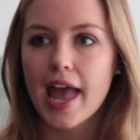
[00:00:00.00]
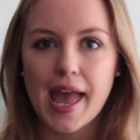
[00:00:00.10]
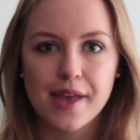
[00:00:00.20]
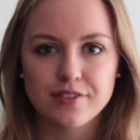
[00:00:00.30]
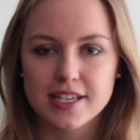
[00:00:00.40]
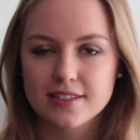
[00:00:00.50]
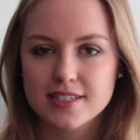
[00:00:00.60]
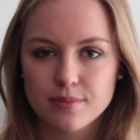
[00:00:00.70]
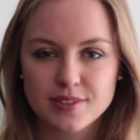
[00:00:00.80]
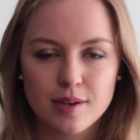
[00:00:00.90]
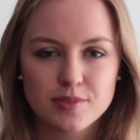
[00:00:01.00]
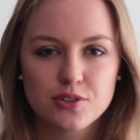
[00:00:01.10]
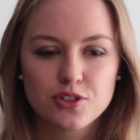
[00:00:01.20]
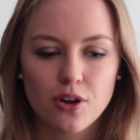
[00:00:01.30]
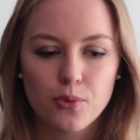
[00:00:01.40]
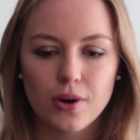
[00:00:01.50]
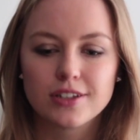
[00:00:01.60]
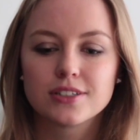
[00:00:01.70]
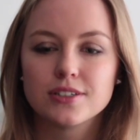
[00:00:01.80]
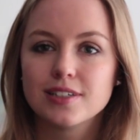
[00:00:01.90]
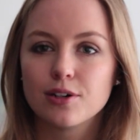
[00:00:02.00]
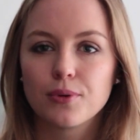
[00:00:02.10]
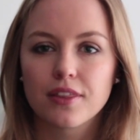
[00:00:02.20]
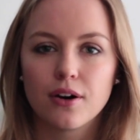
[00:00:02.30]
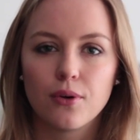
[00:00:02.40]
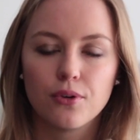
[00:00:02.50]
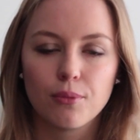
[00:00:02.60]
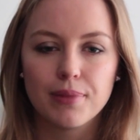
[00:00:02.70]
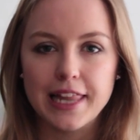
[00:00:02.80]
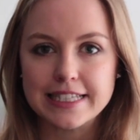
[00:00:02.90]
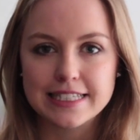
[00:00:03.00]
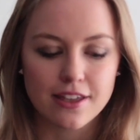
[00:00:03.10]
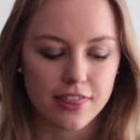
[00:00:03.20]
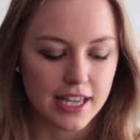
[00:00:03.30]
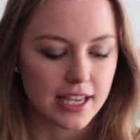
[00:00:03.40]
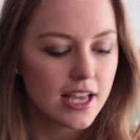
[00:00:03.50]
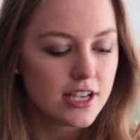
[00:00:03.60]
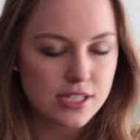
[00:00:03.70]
heavy and sometimes you don't want to deal with the whole blending thing.